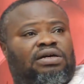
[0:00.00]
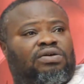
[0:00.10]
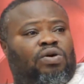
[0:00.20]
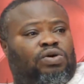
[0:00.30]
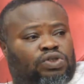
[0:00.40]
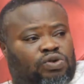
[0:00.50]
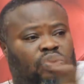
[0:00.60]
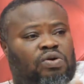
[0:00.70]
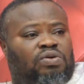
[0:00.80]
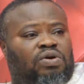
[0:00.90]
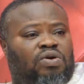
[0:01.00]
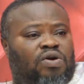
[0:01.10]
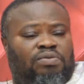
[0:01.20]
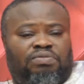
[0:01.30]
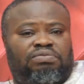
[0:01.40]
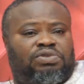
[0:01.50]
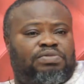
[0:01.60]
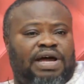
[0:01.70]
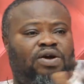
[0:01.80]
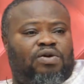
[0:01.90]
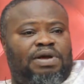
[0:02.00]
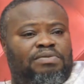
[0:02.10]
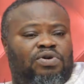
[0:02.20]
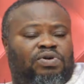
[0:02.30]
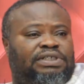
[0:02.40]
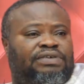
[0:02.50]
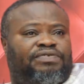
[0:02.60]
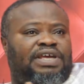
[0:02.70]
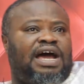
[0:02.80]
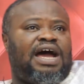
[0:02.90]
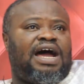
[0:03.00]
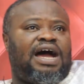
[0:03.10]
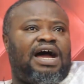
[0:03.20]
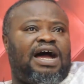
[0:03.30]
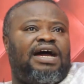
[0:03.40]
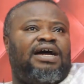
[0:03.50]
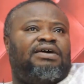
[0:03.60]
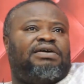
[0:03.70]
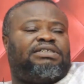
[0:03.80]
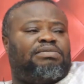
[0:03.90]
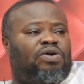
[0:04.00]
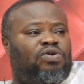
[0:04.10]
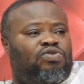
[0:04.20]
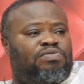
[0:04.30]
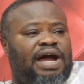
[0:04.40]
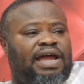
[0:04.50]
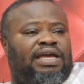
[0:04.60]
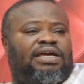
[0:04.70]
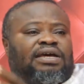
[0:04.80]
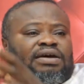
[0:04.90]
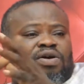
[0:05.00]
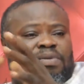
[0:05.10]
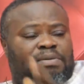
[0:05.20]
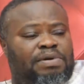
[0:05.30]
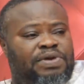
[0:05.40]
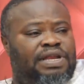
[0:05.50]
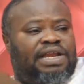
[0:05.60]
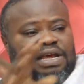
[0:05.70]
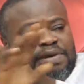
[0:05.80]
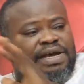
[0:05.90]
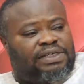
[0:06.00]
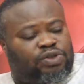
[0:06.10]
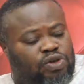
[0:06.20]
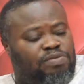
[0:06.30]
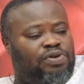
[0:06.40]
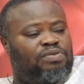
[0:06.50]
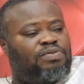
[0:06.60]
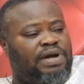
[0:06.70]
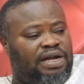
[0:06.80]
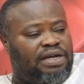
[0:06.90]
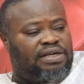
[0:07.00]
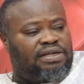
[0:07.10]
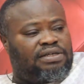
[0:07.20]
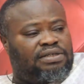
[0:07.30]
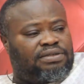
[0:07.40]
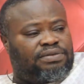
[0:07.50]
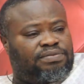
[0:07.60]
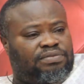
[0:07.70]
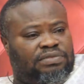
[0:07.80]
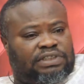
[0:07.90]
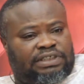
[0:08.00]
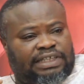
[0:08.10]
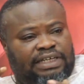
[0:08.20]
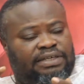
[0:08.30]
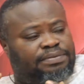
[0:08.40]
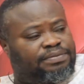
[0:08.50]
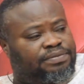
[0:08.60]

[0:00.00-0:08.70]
or store onko Dubai anko ba bi okohye fia asimako Dubai oba be bi na niam ya shop no mu ma. It is said,